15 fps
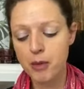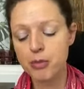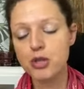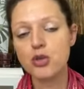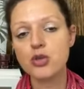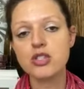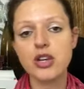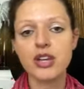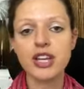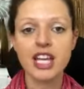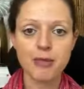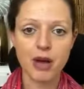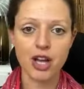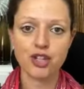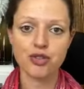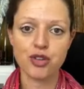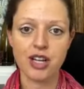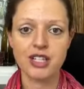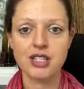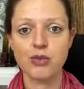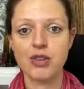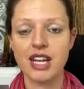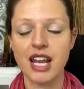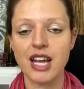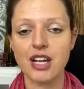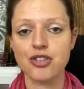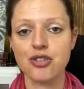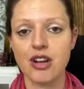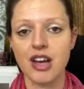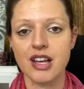but also keep hydrated with
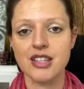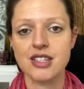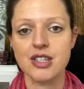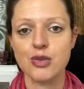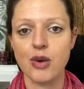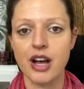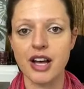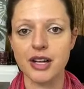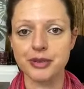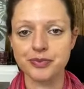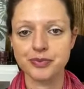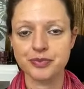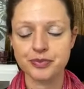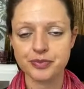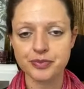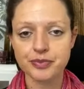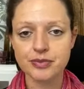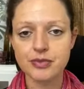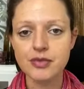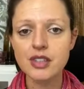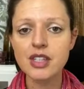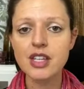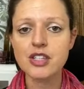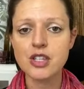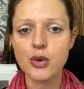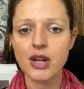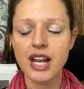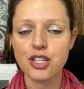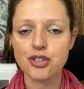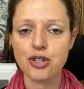electrolytes as well. So
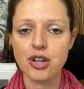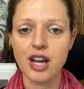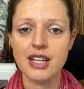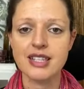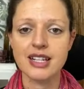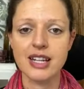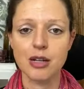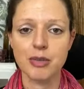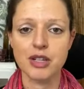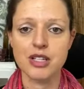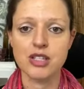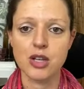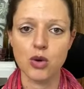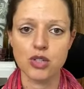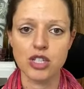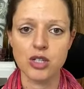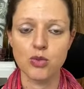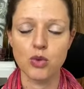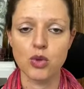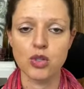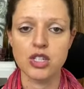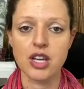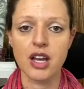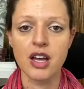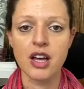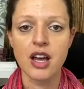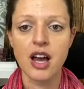electrolytes, a little bit of salt in water.